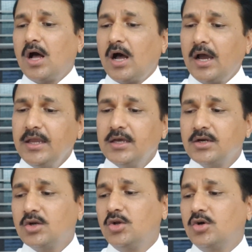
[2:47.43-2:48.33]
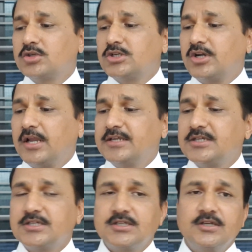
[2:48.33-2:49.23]
higher glucose
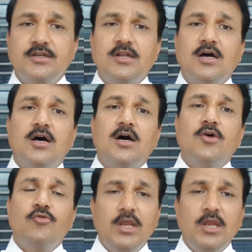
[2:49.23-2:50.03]
utilization uh,